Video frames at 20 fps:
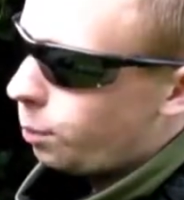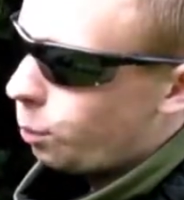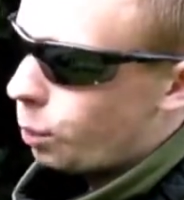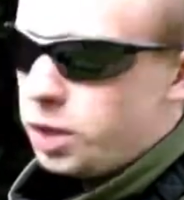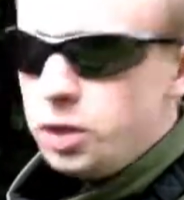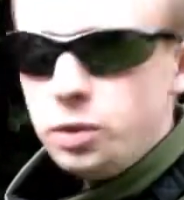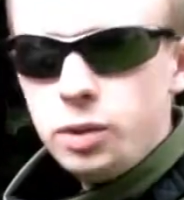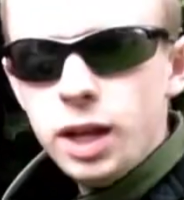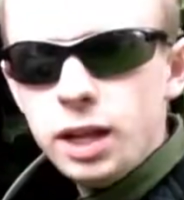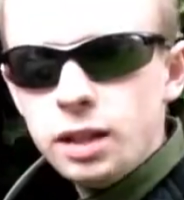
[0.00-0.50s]

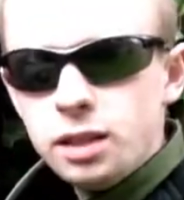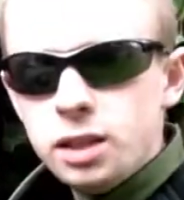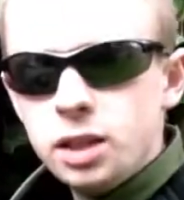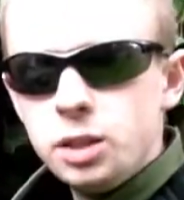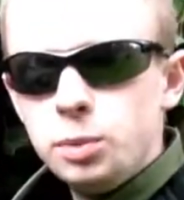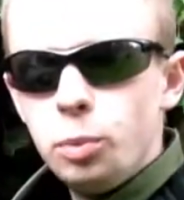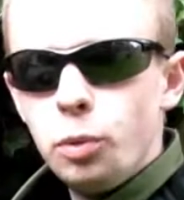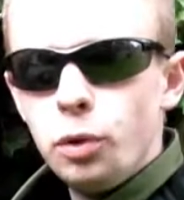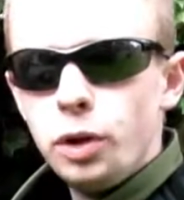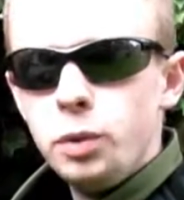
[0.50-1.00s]
when you get to
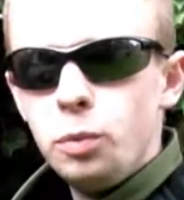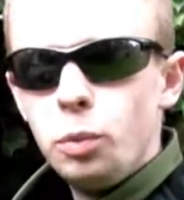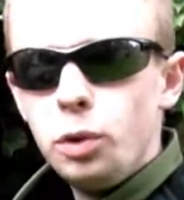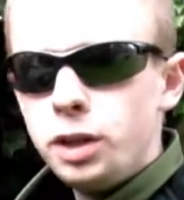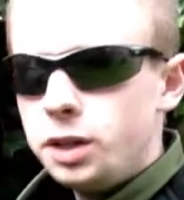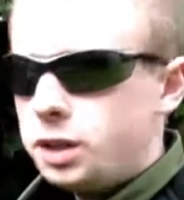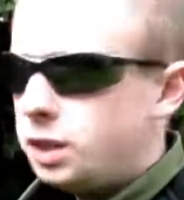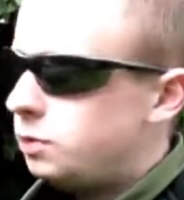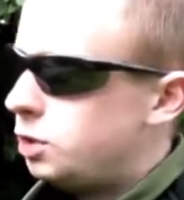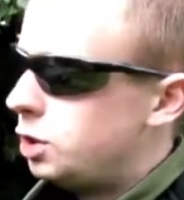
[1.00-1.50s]
this point, what
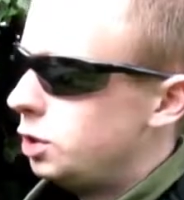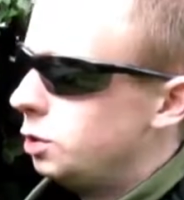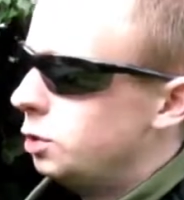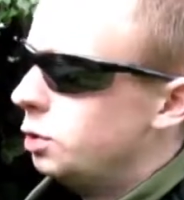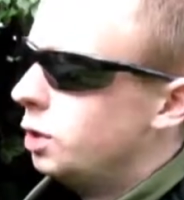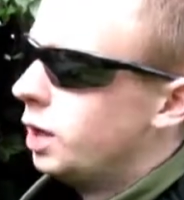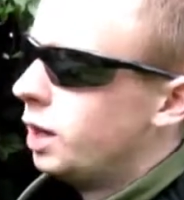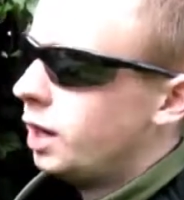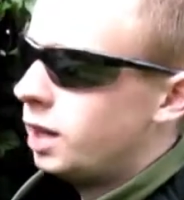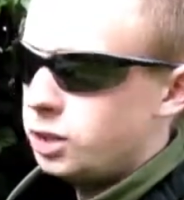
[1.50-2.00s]
it gives you
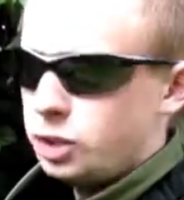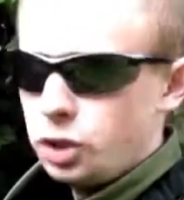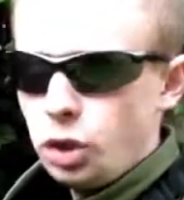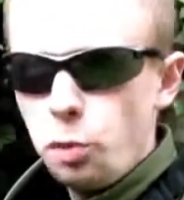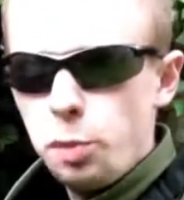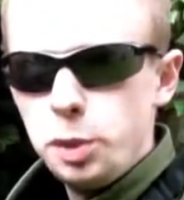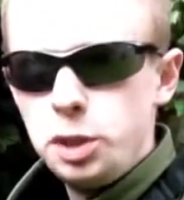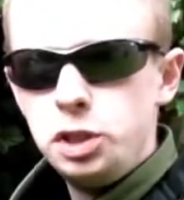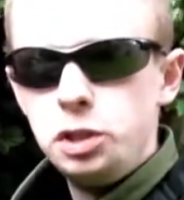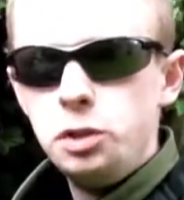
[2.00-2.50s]
is an
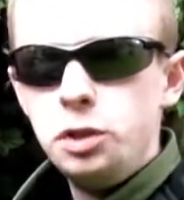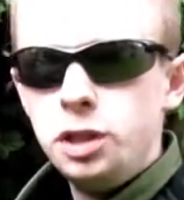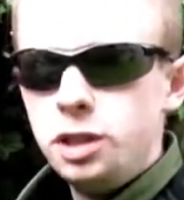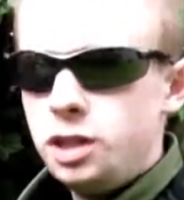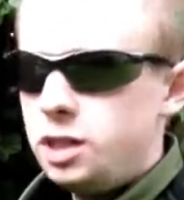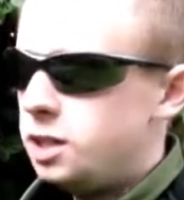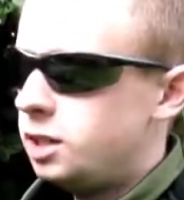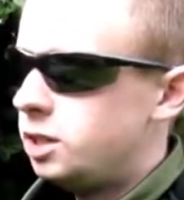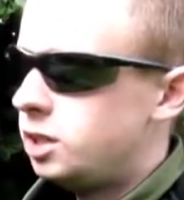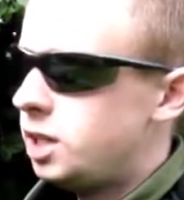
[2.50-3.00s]

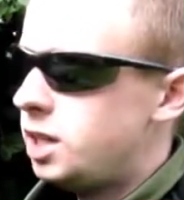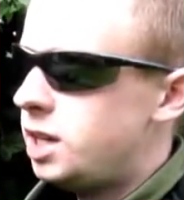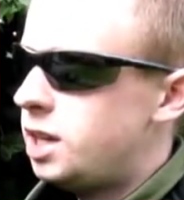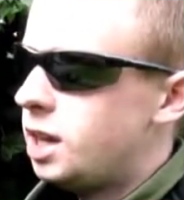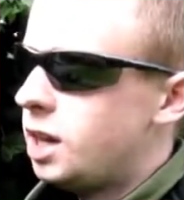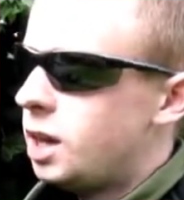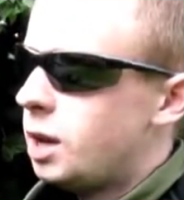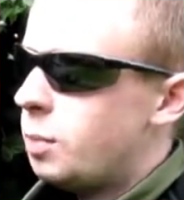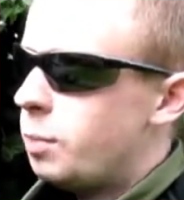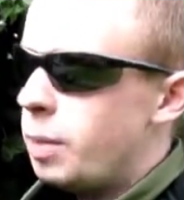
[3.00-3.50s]
opportunity to see,
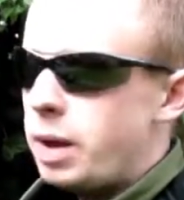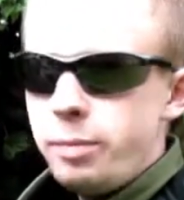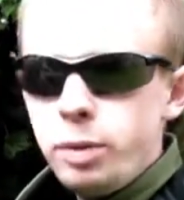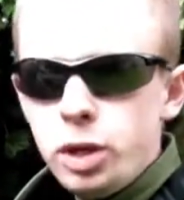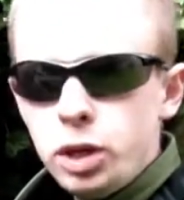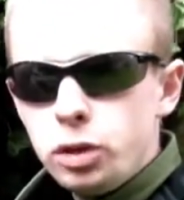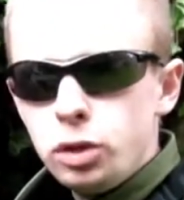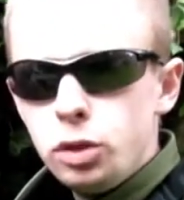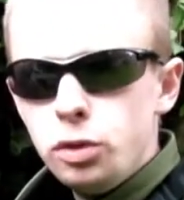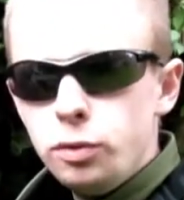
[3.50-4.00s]
maybe
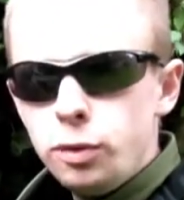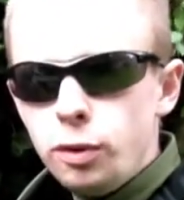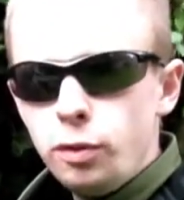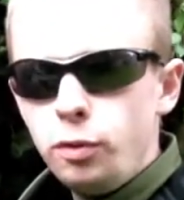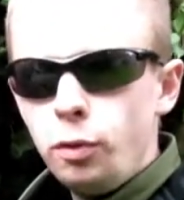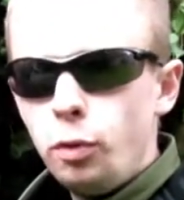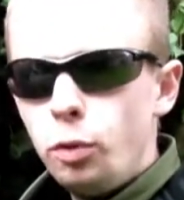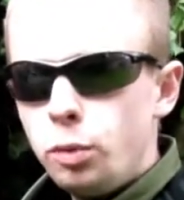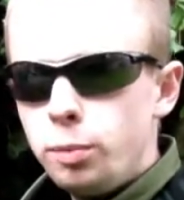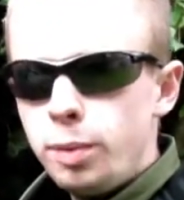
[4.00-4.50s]
you're too far
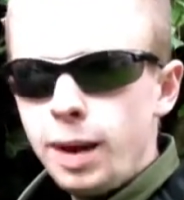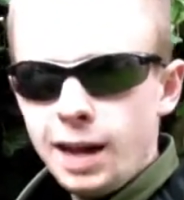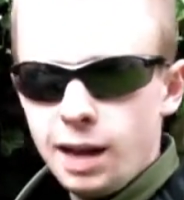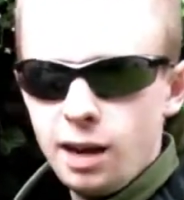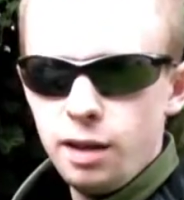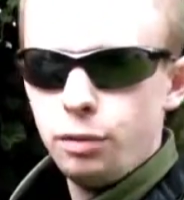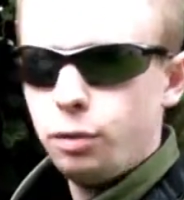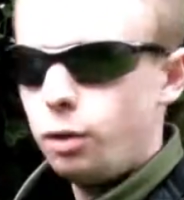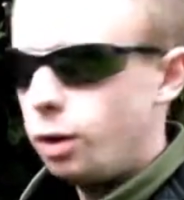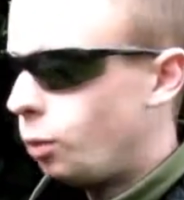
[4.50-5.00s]
forward, back,
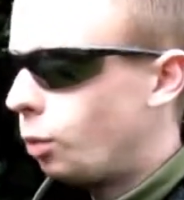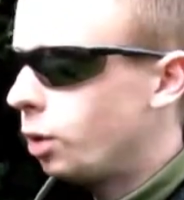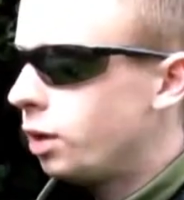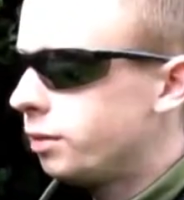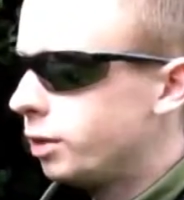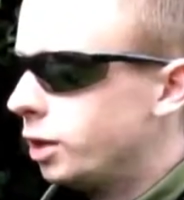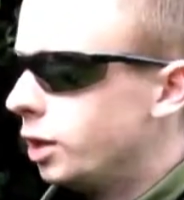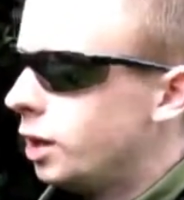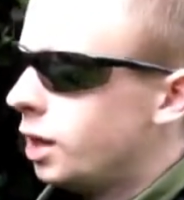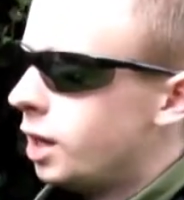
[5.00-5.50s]
left, right,
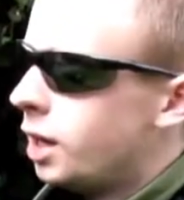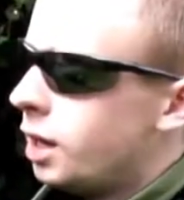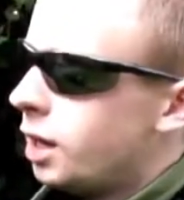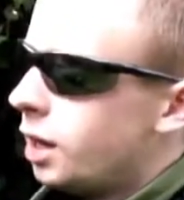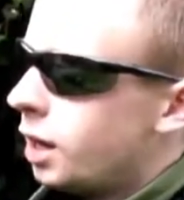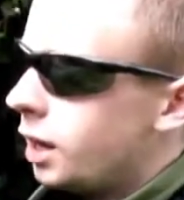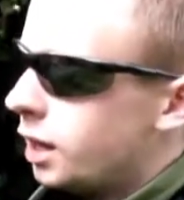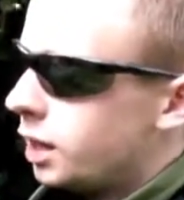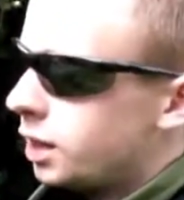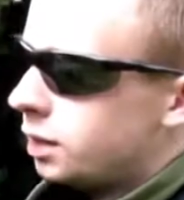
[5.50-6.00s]
whatever.
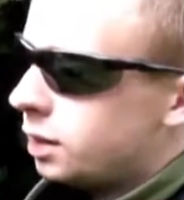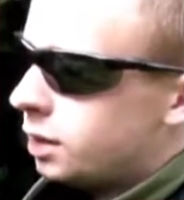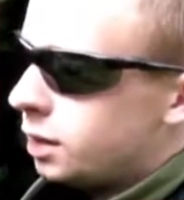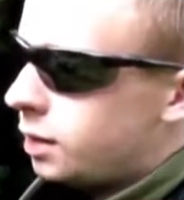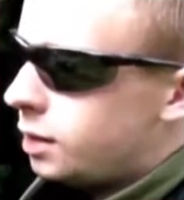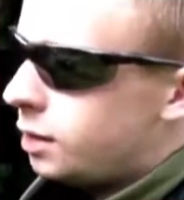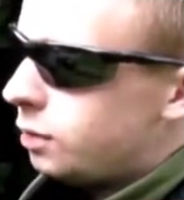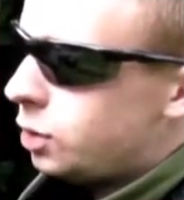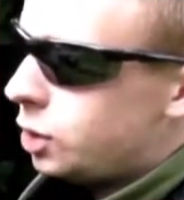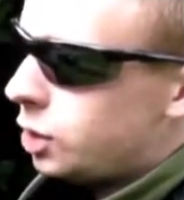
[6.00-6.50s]
It
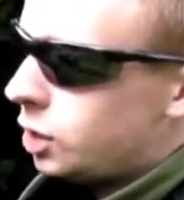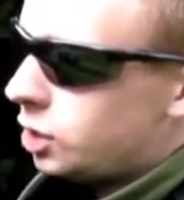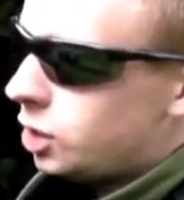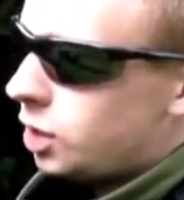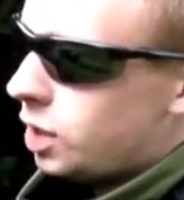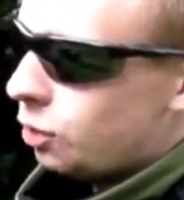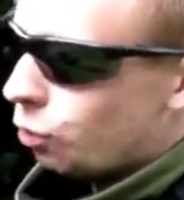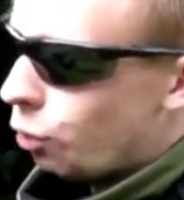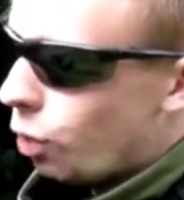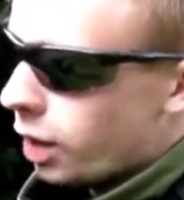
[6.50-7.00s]
gives you to
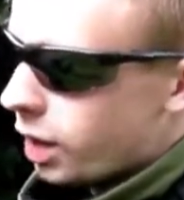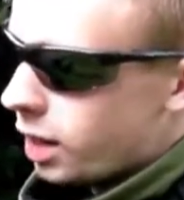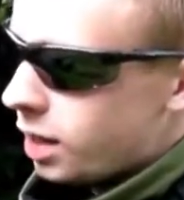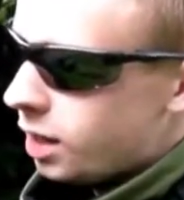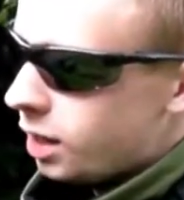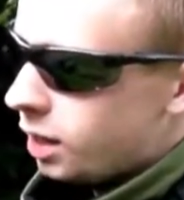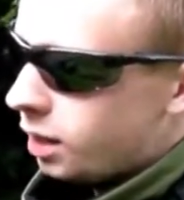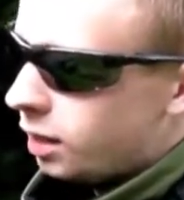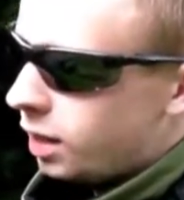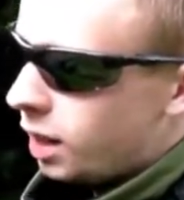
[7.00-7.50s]
see, right,
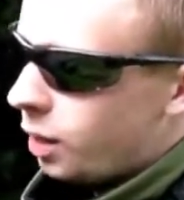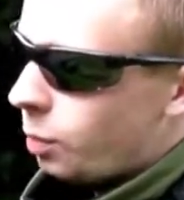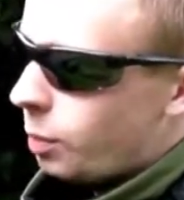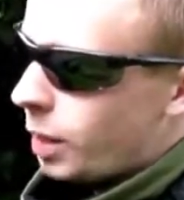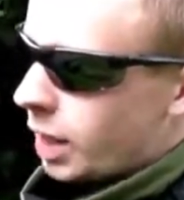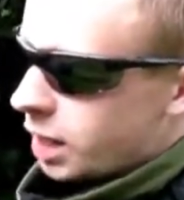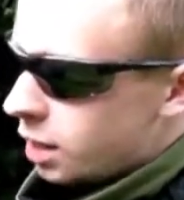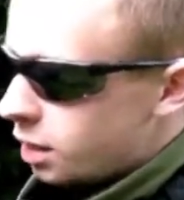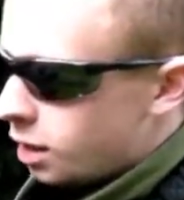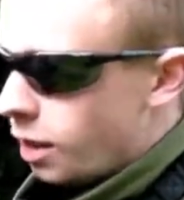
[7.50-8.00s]
yeah, now
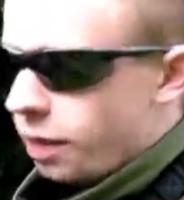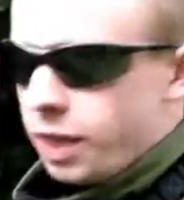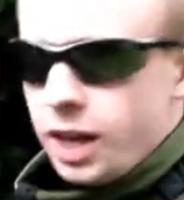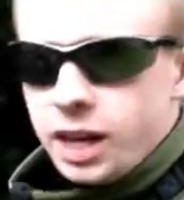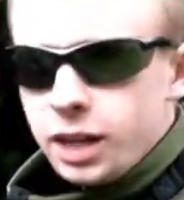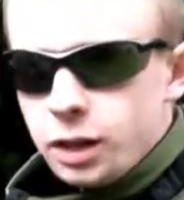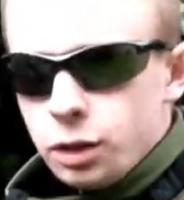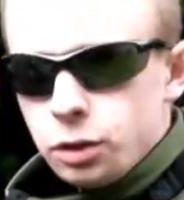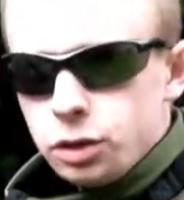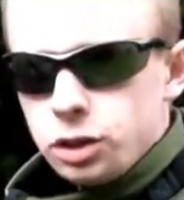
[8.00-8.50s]
back in, and then
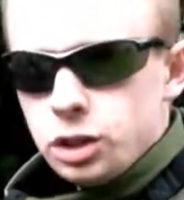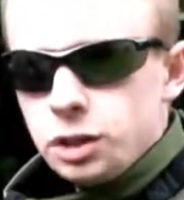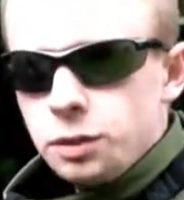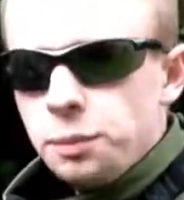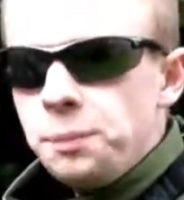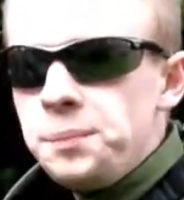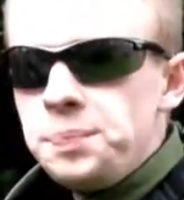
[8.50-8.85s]
it goes in.